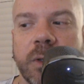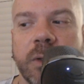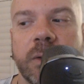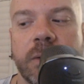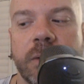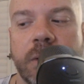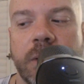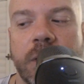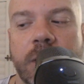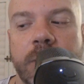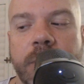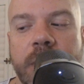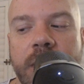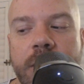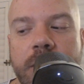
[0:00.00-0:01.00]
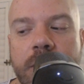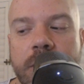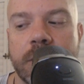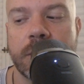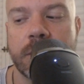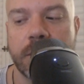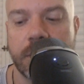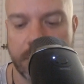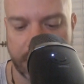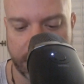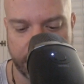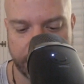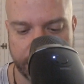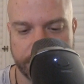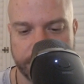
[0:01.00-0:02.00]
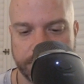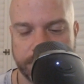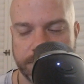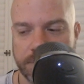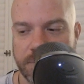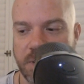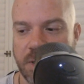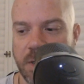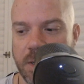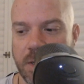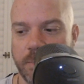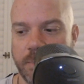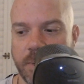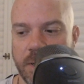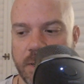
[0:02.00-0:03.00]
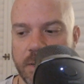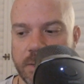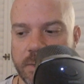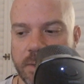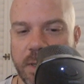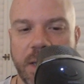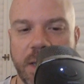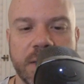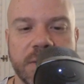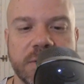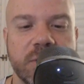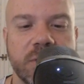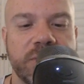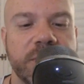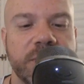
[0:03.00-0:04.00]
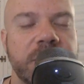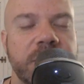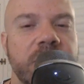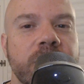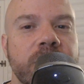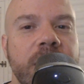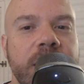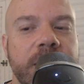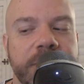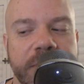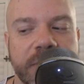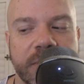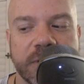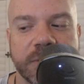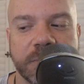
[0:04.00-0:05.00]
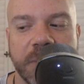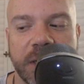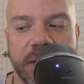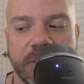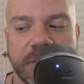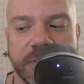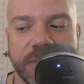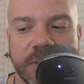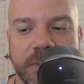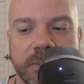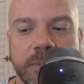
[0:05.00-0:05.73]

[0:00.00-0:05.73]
Any better? Any better? Yeah, so if I'm not right up on this microphone...